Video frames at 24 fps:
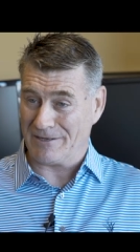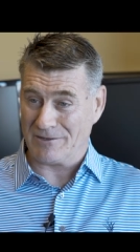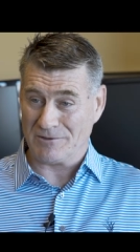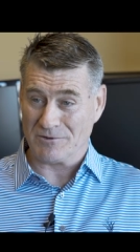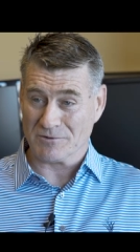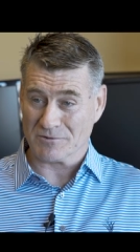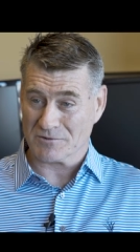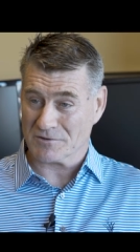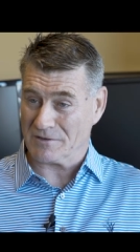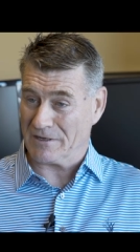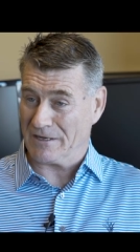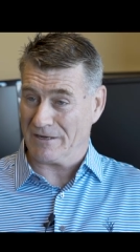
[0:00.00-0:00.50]
and
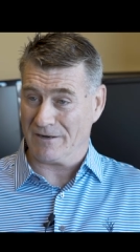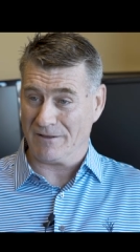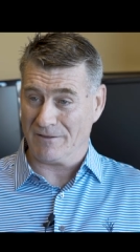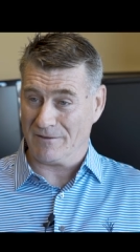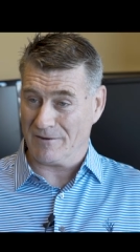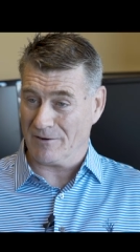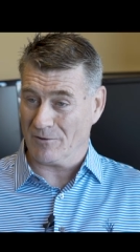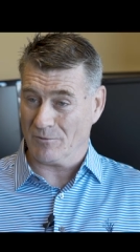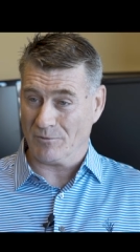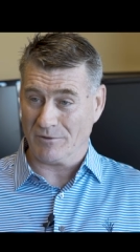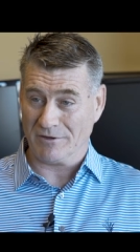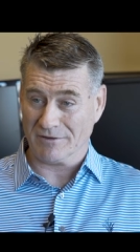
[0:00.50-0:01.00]
you're standing
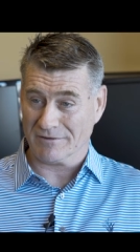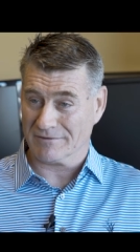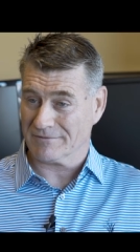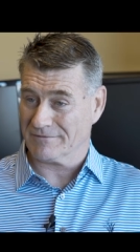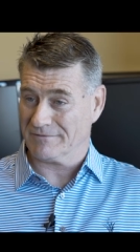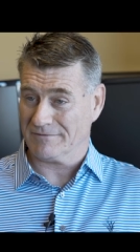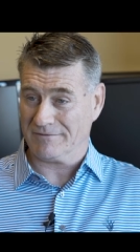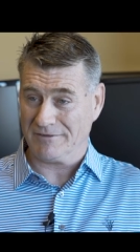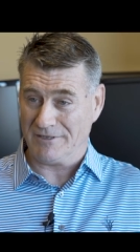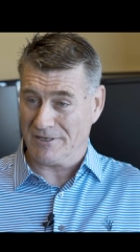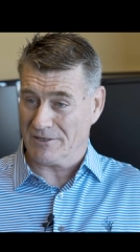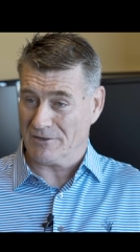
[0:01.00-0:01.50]
there with,
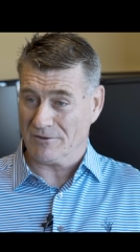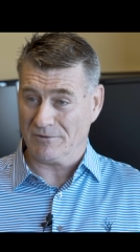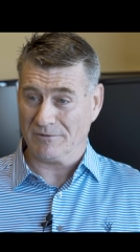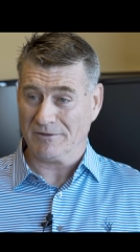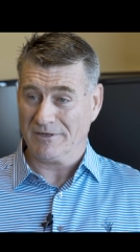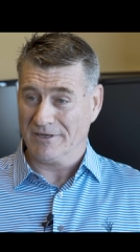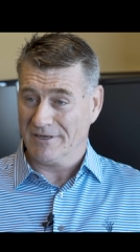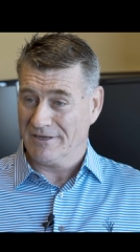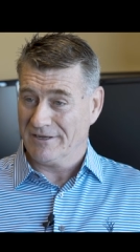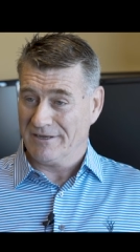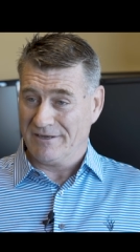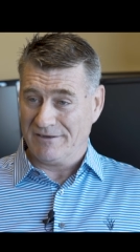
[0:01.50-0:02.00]
you know,
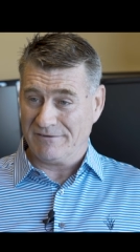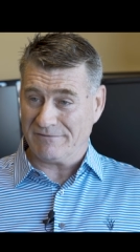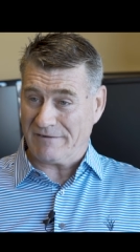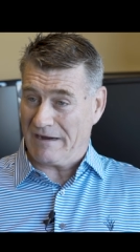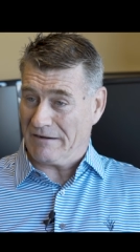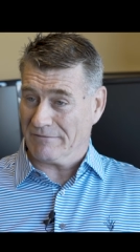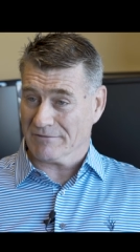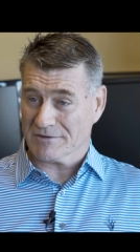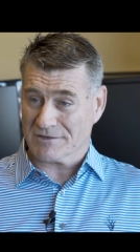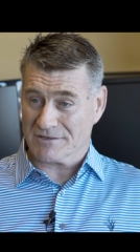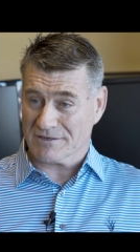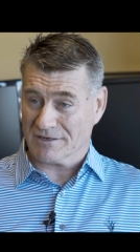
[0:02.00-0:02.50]

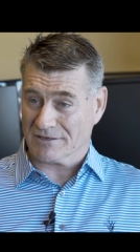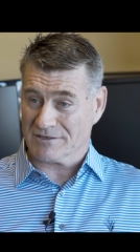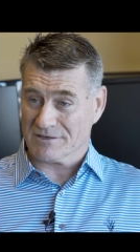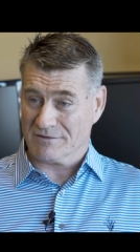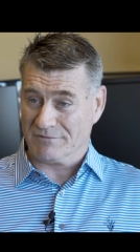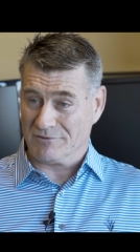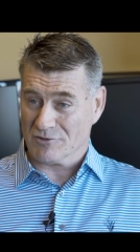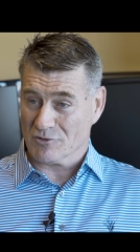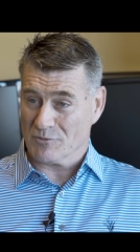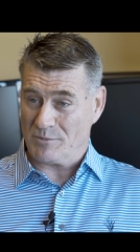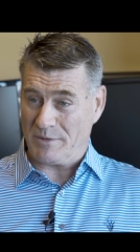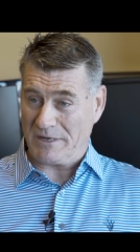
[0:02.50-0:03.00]
five or six
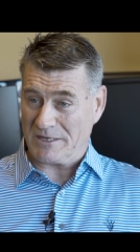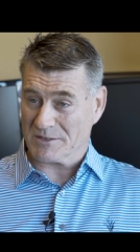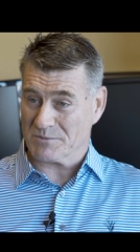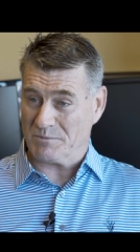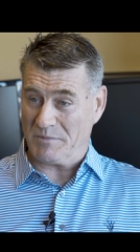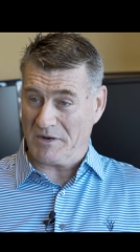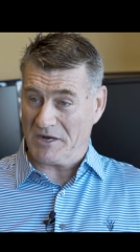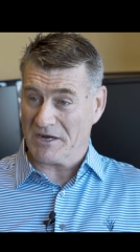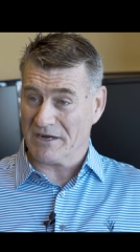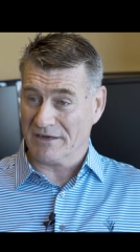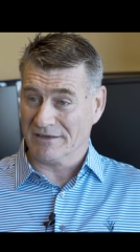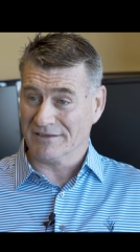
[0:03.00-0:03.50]
of your best
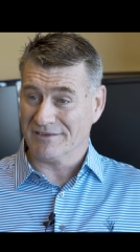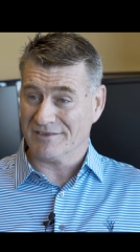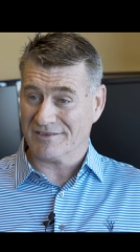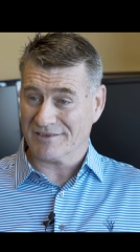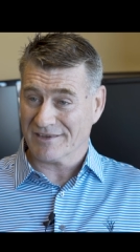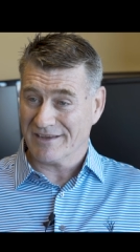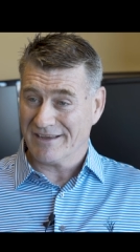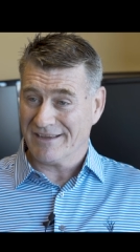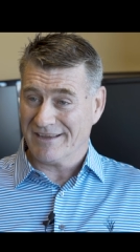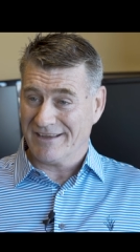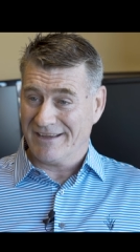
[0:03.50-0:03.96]
buds.